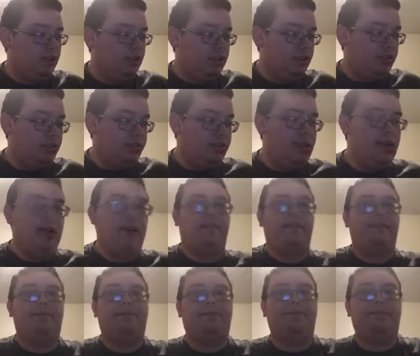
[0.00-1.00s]
Okay.
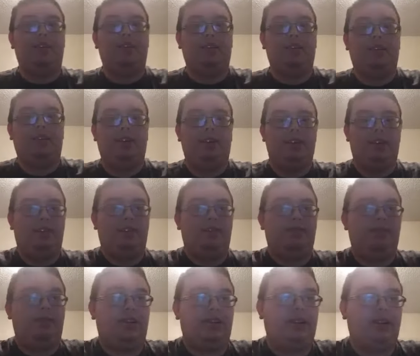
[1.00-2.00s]

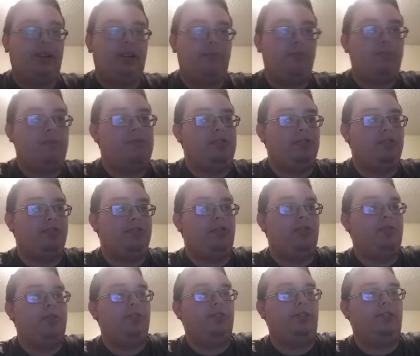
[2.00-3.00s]
I'm going to kind of move this
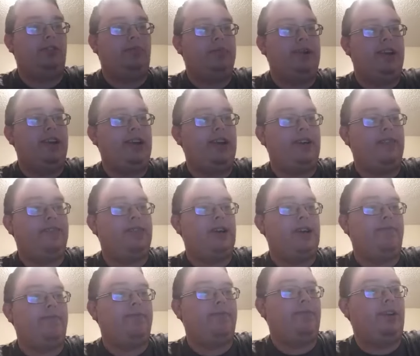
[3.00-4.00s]
over a little bit. I've
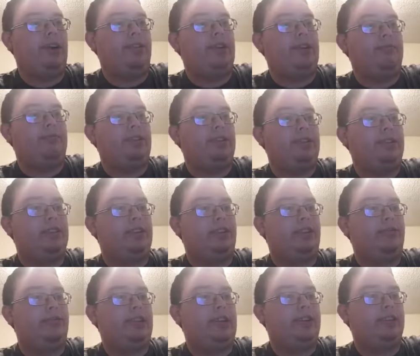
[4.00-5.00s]
got my sound
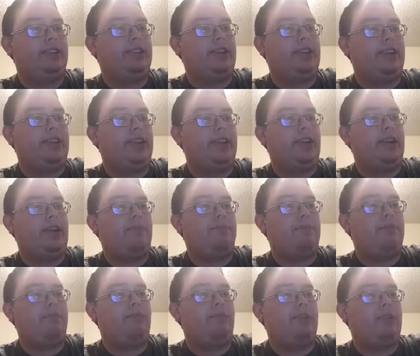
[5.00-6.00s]
effects I got to get up
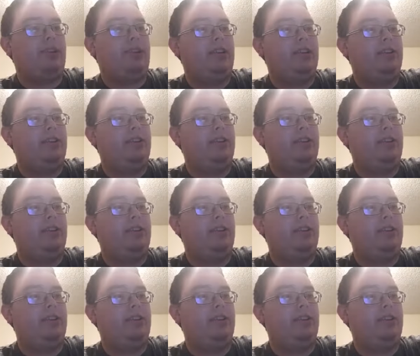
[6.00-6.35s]
and running.